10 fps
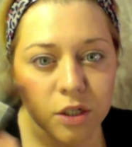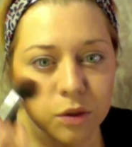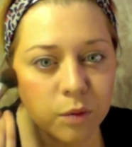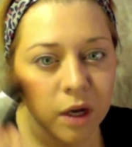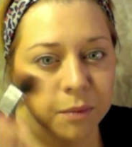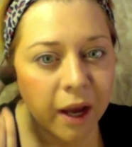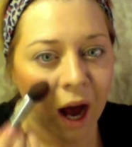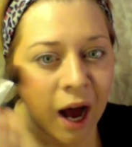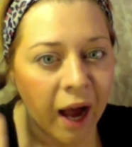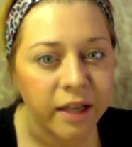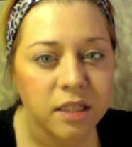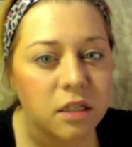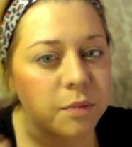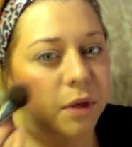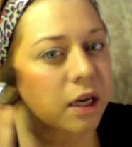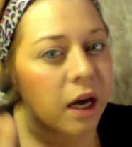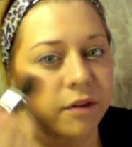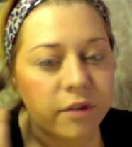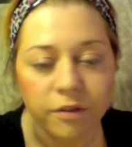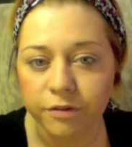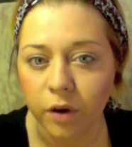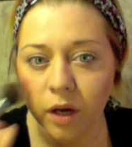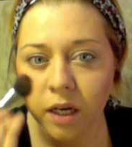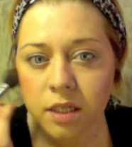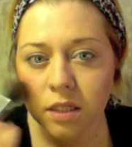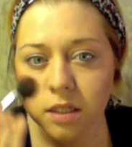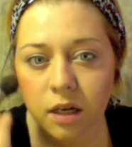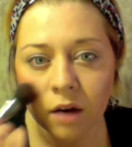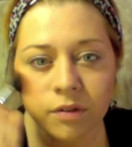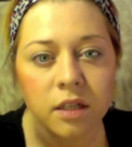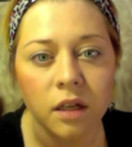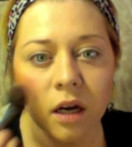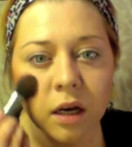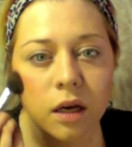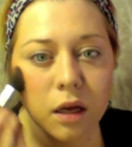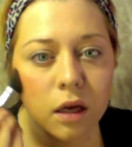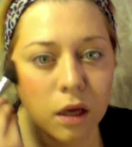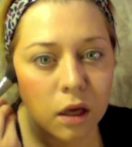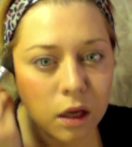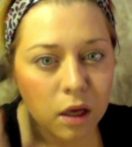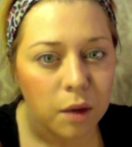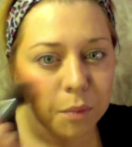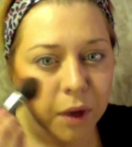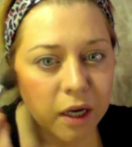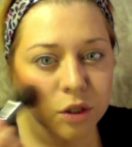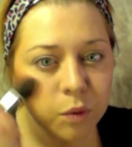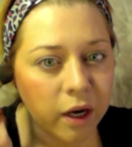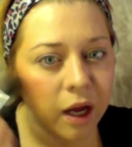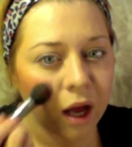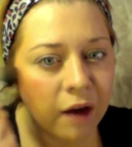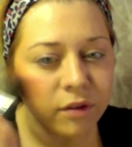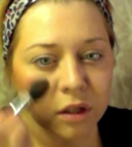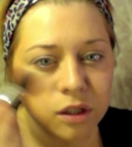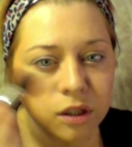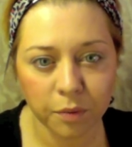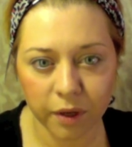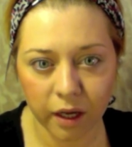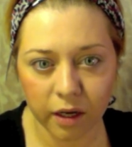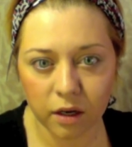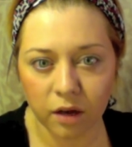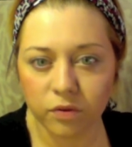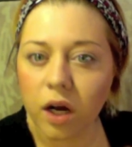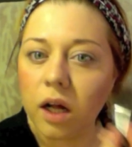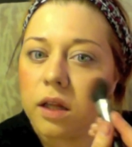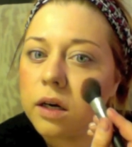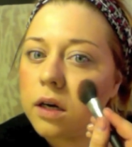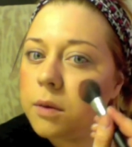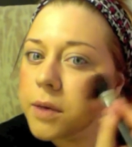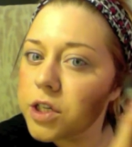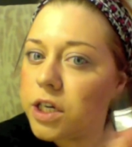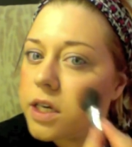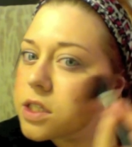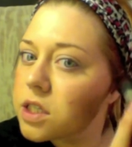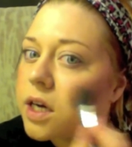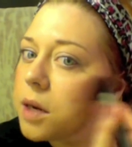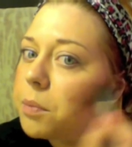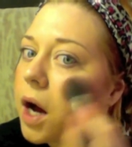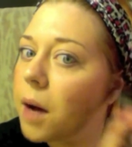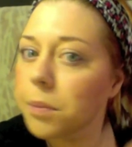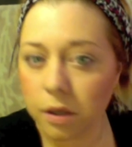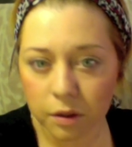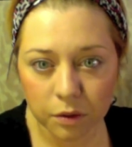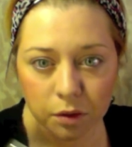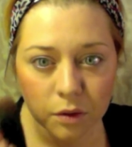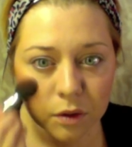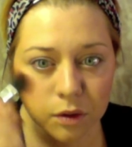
because I do want my eyes to be kind of the focus of this look. But I do want to have a little bit of color on my cheeks, just kind of pop.